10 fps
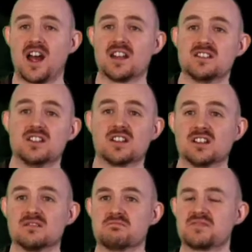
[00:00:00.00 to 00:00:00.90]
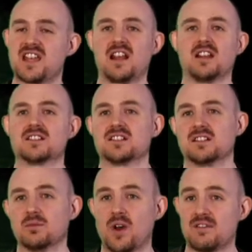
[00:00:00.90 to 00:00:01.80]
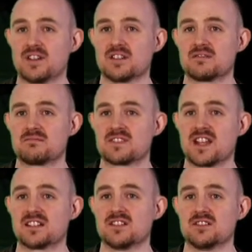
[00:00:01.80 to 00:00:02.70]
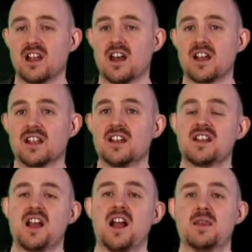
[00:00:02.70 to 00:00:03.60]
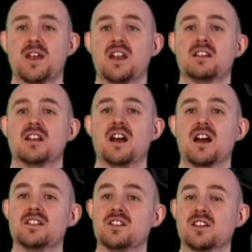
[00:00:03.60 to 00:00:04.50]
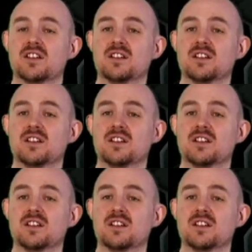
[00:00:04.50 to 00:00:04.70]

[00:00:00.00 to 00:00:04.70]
and you can tailor it to whatever settings you like, and then you